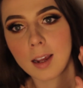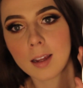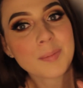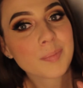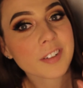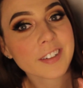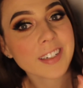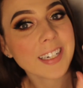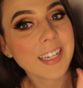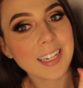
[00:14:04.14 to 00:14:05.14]
the
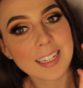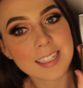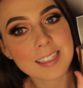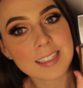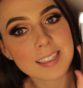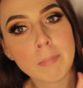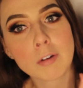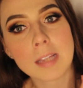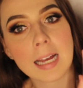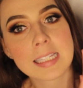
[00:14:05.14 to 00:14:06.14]
prettiest,
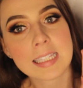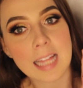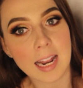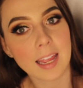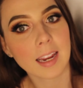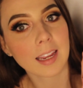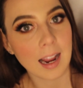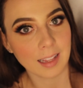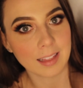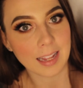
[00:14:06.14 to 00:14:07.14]
most aesthetic
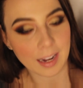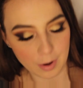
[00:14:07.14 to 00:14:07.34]
highlight that I